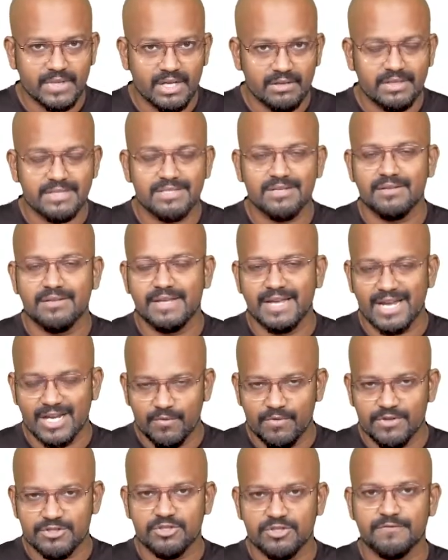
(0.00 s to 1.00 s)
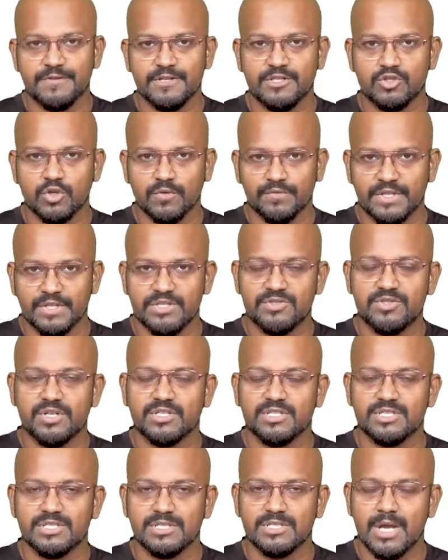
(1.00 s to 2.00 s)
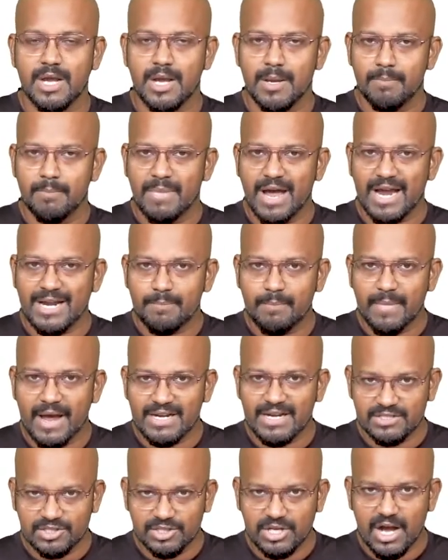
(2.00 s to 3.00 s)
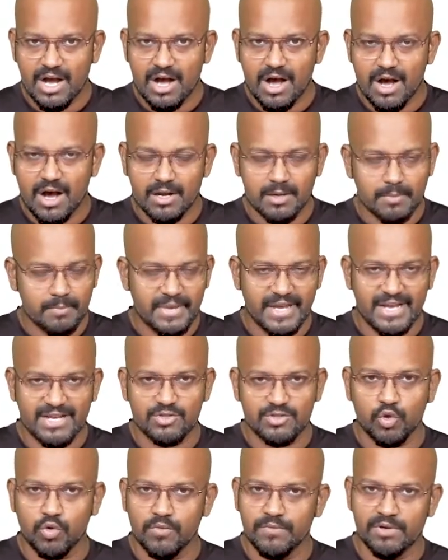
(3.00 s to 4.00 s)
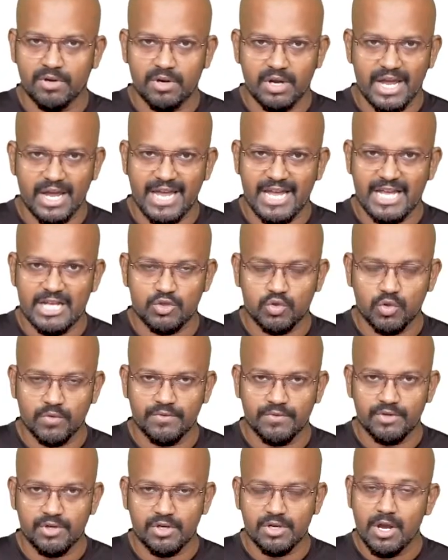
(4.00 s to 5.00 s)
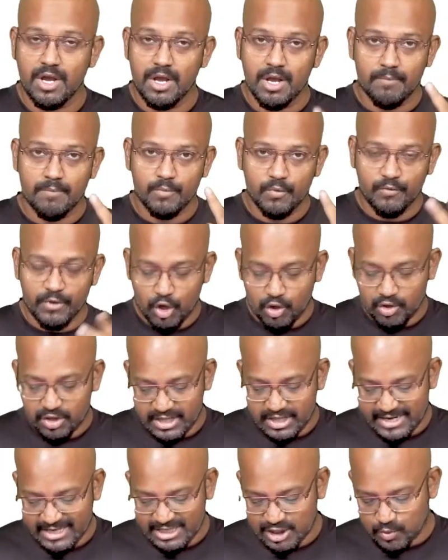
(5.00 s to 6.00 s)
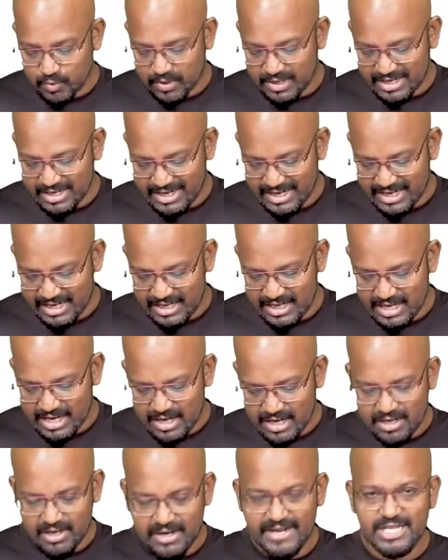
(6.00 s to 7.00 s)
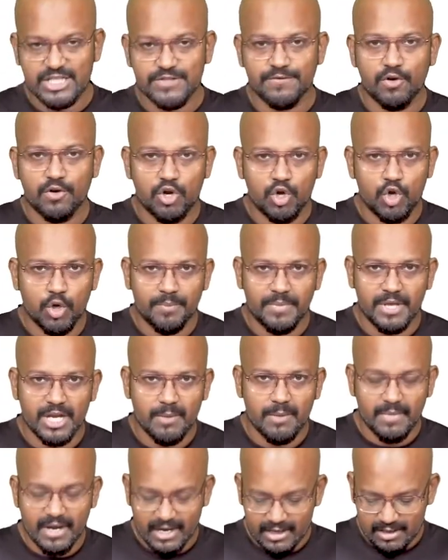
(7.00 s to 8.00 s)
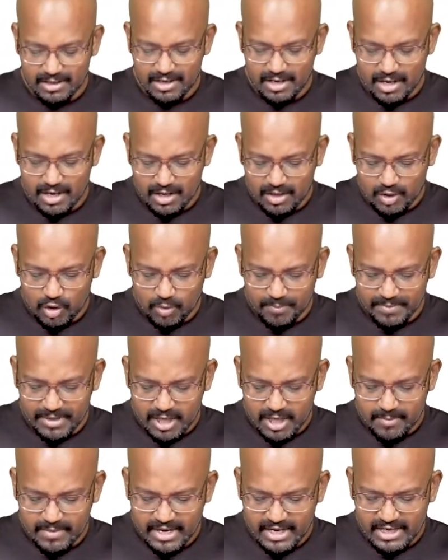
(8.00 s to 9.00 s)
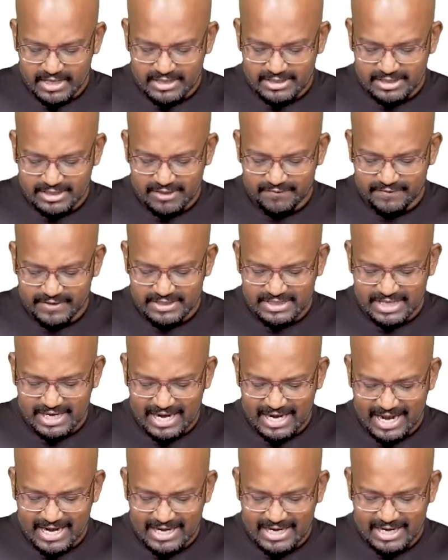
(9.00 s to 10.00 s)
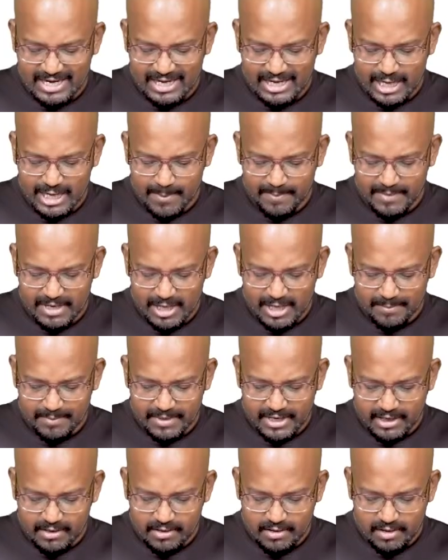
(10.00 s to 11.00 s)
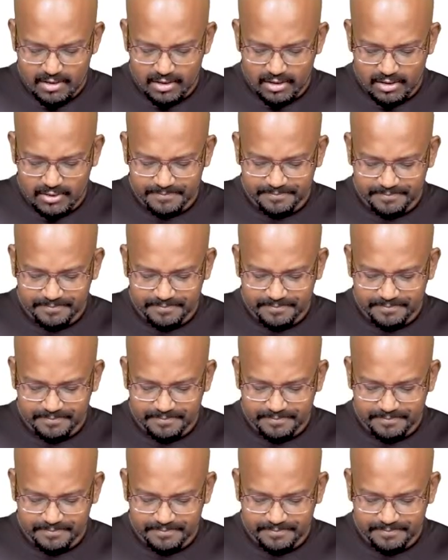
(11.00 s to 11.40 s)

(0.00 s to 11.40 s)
These are the adverse effects of these drugs. Batman's car, B is over, A is over. Moving on to the next one, T. T is for topiramate. Topiramate itself is an anti-epileptic drug.